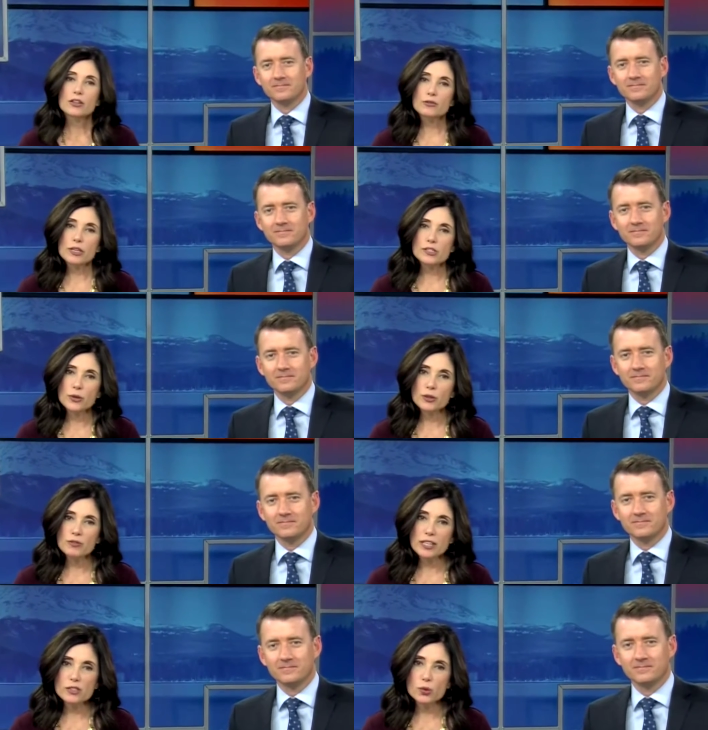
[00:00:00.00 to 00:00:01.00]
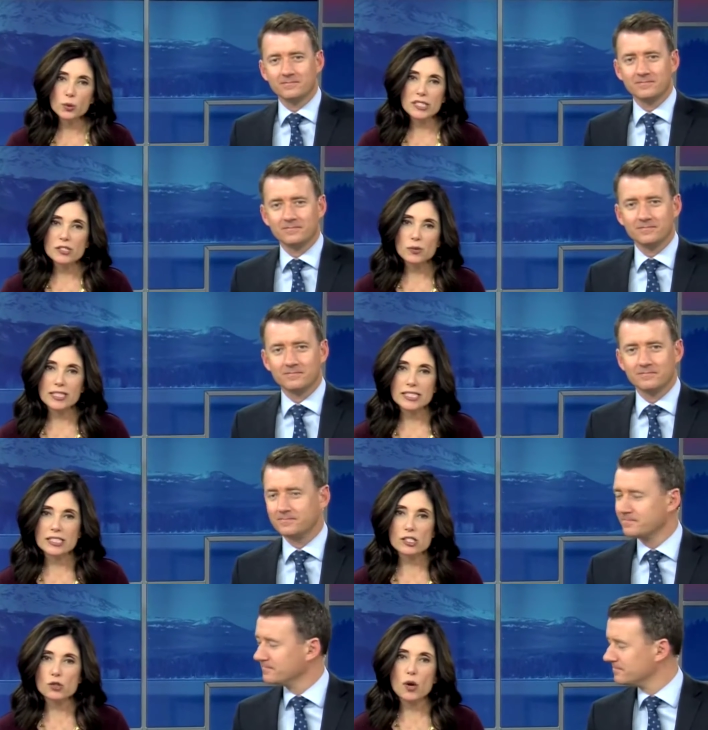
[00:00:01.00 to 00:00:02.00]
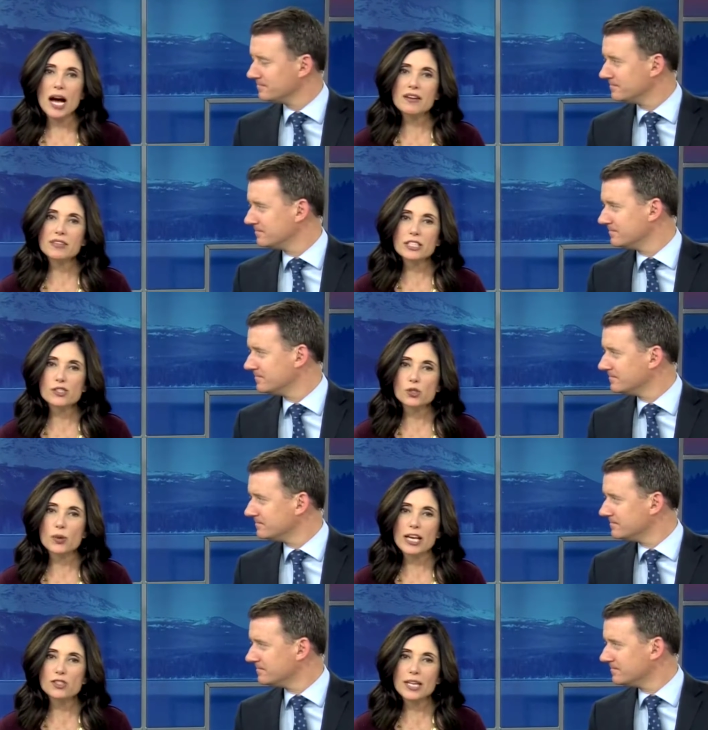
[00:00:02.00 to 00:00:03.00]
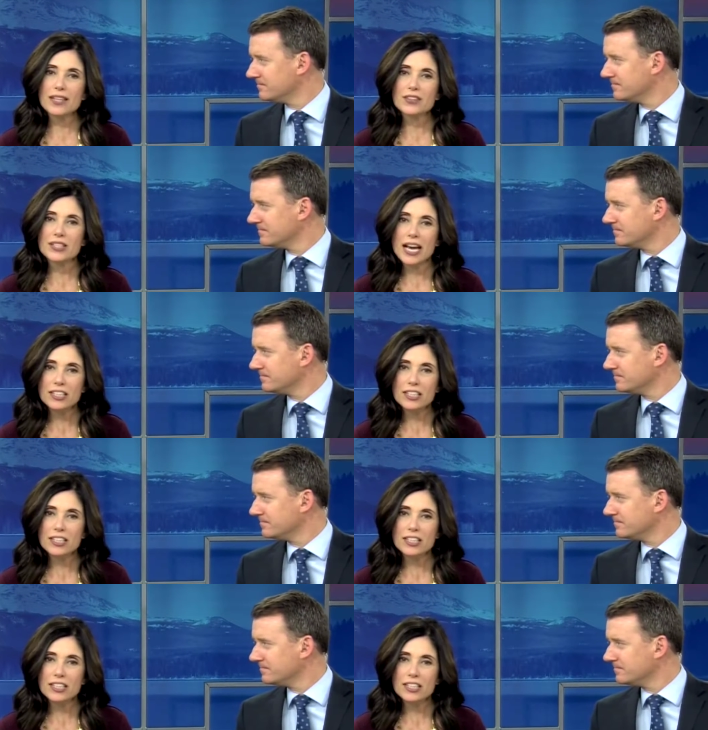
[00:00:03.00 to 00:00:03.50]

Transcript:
Speaker 1: The Fresno Unified School District is striving to educate the